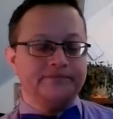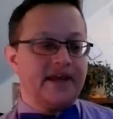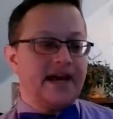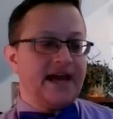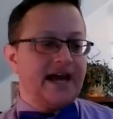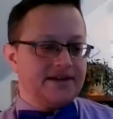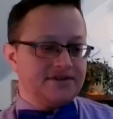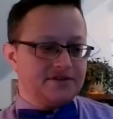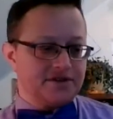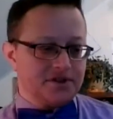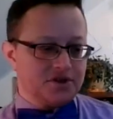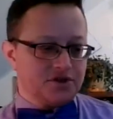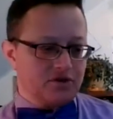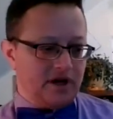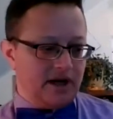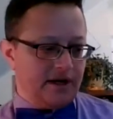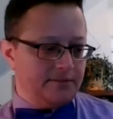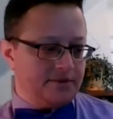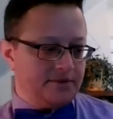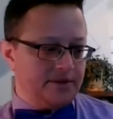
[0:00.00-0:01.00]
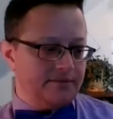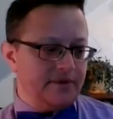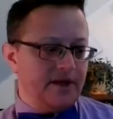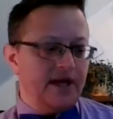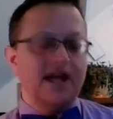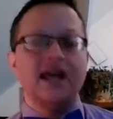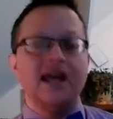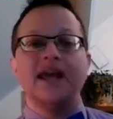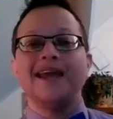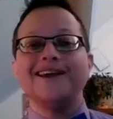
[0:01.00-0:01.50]
as described.
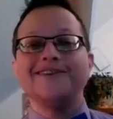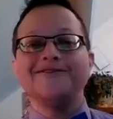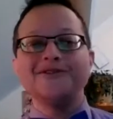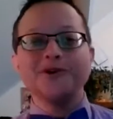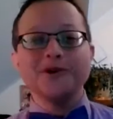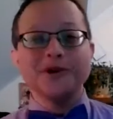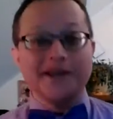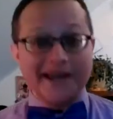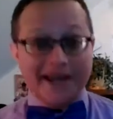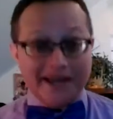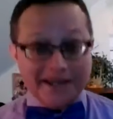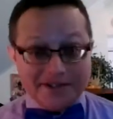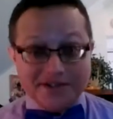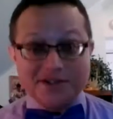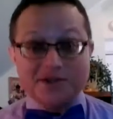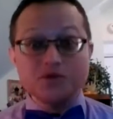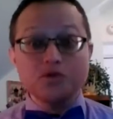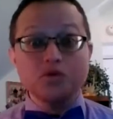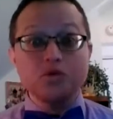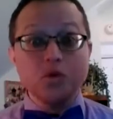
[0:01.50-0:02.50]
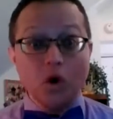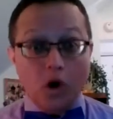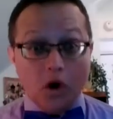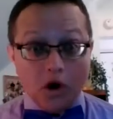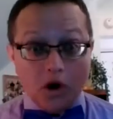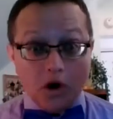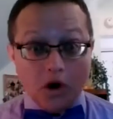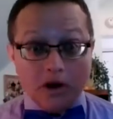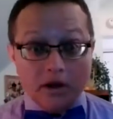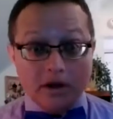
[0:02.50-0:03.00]
If your guess is
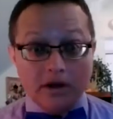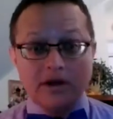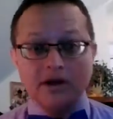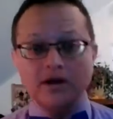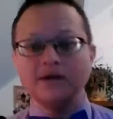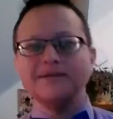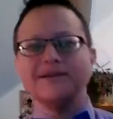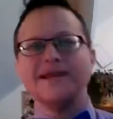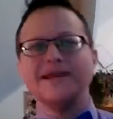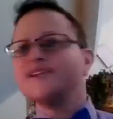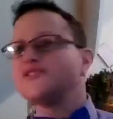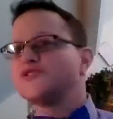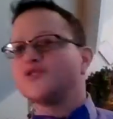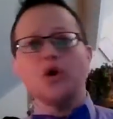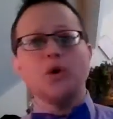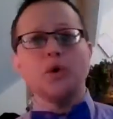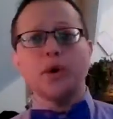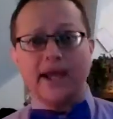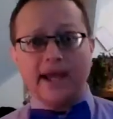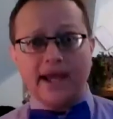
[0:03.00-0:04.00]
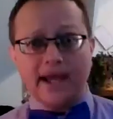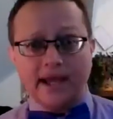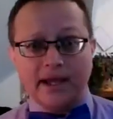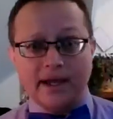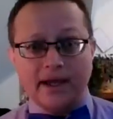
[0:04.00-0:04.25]
wrong, that's okay.